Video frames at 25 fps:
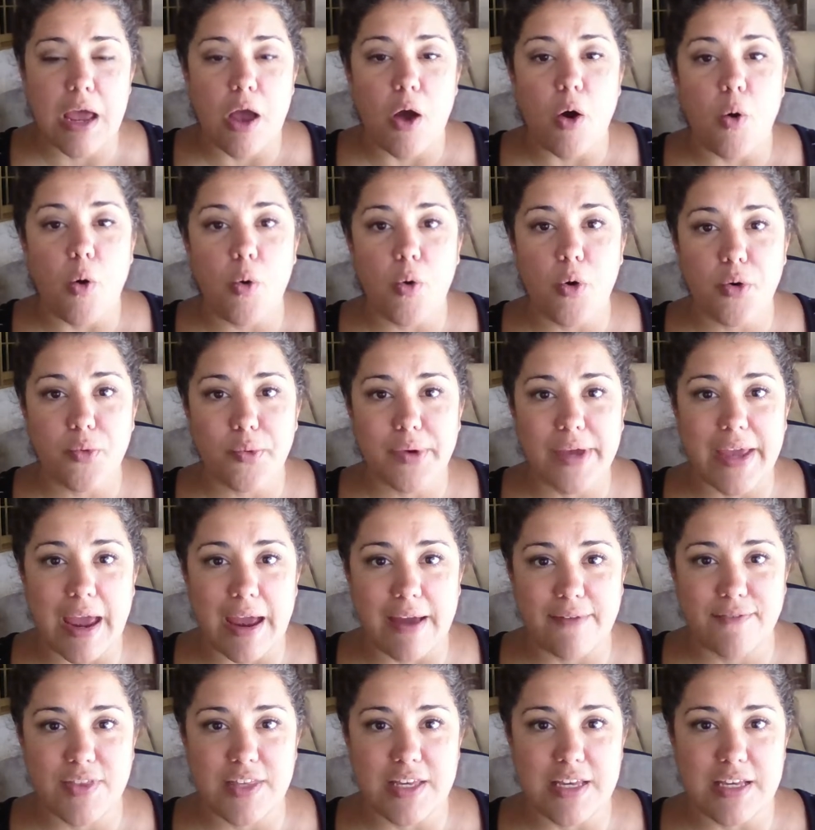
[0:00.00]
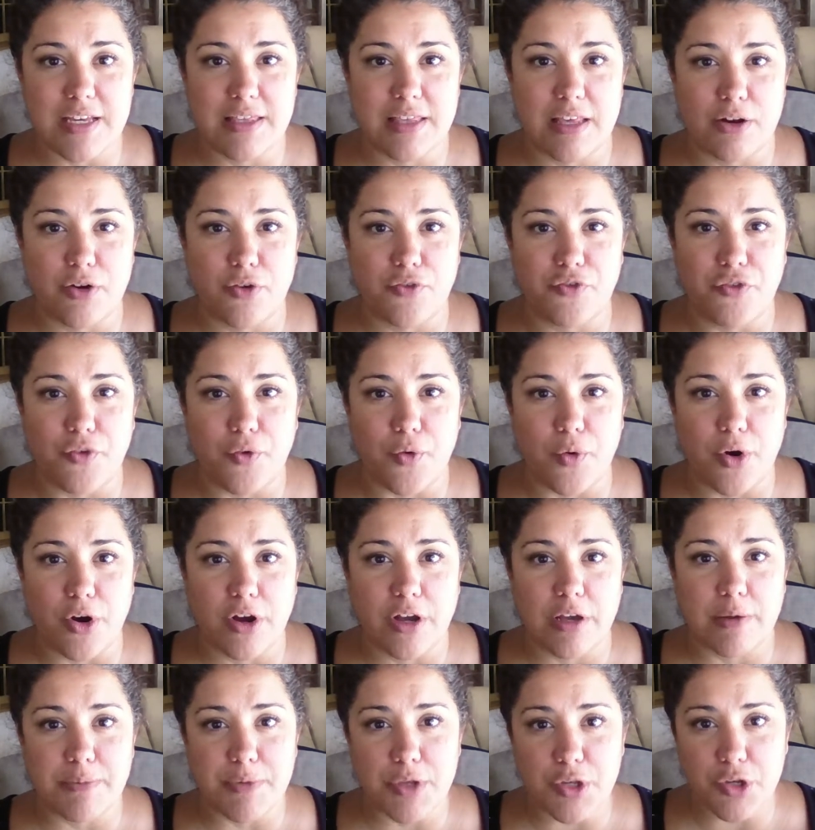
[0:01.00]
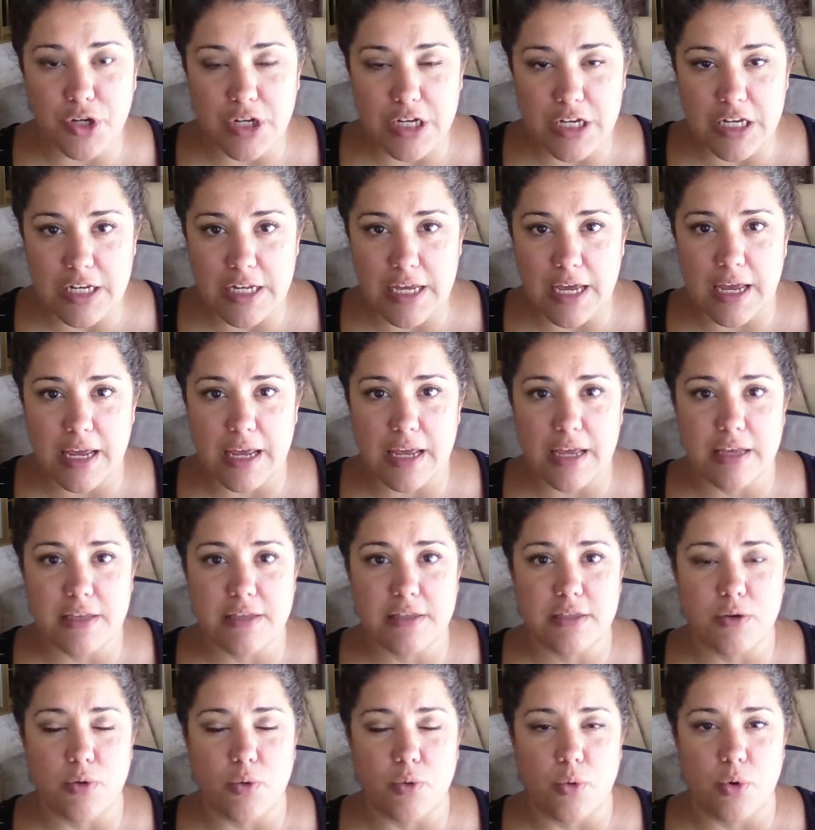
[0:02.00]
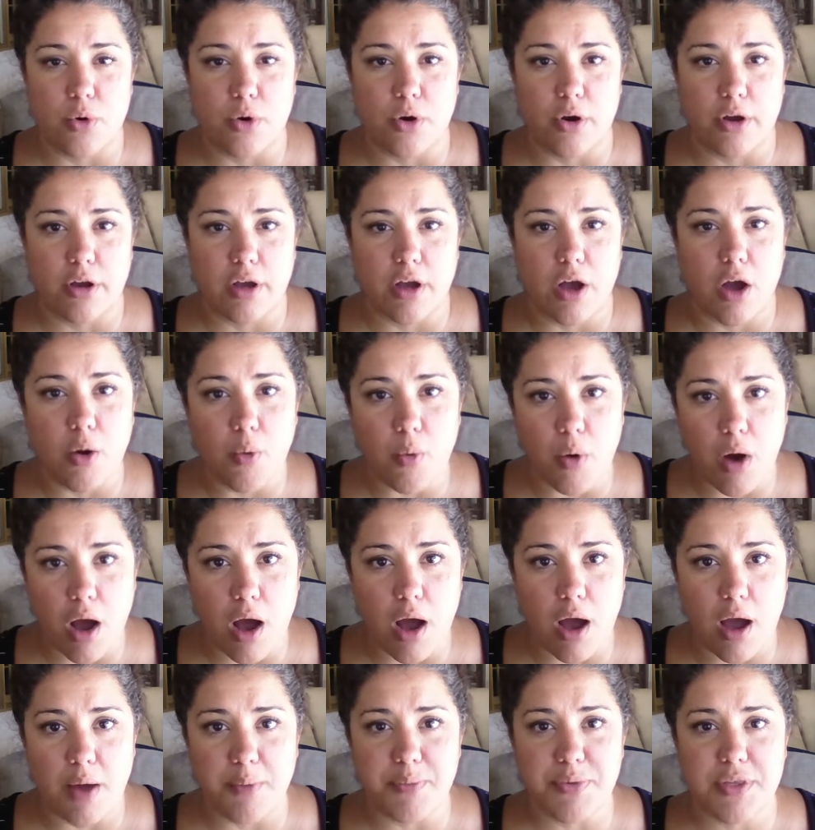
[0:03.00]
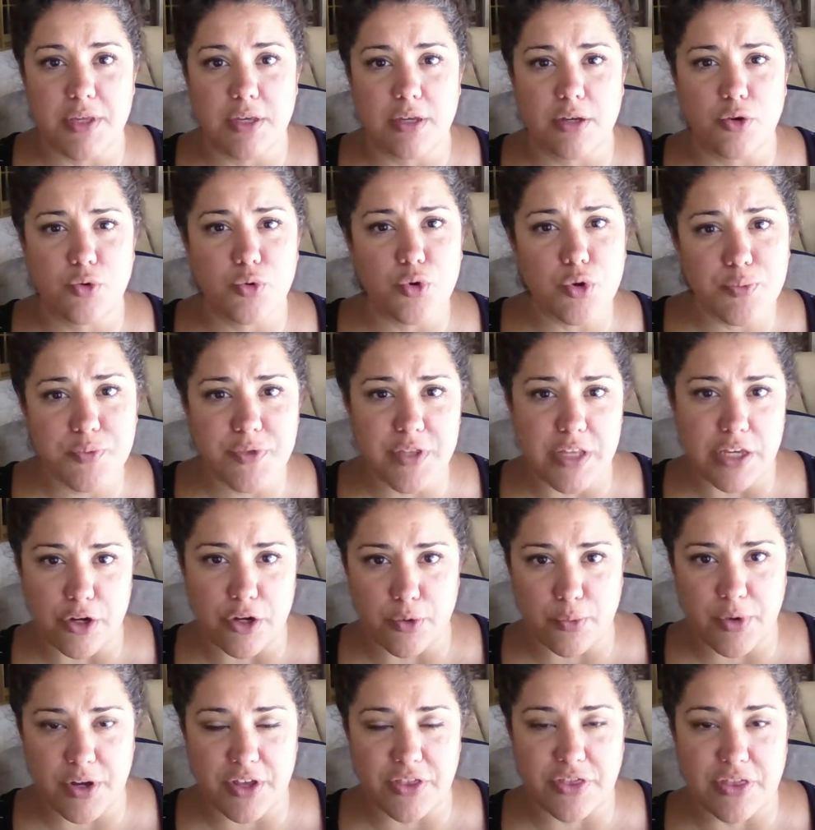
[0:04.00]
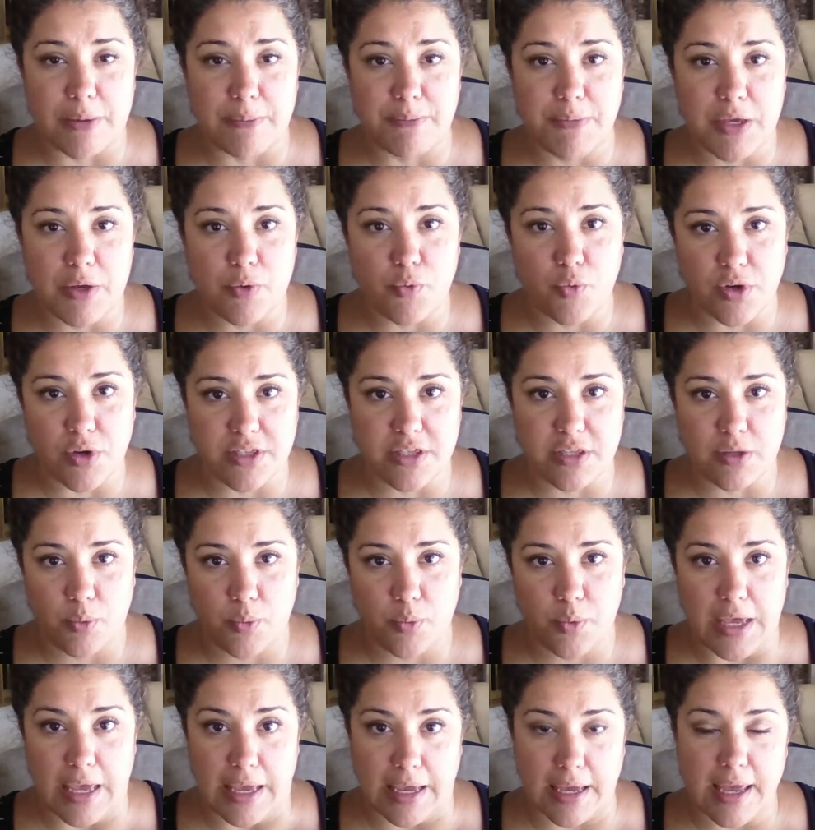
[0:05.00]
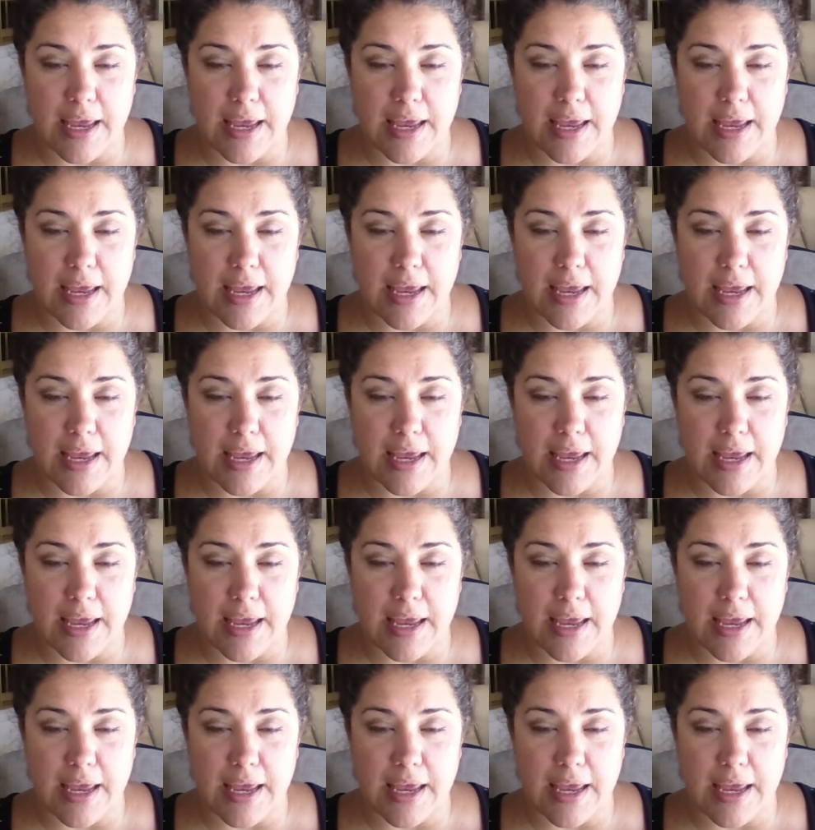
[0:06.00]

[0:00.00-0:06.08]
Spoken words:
Or we have these that are for community days or co-ops and groups that you're with that meet once a week.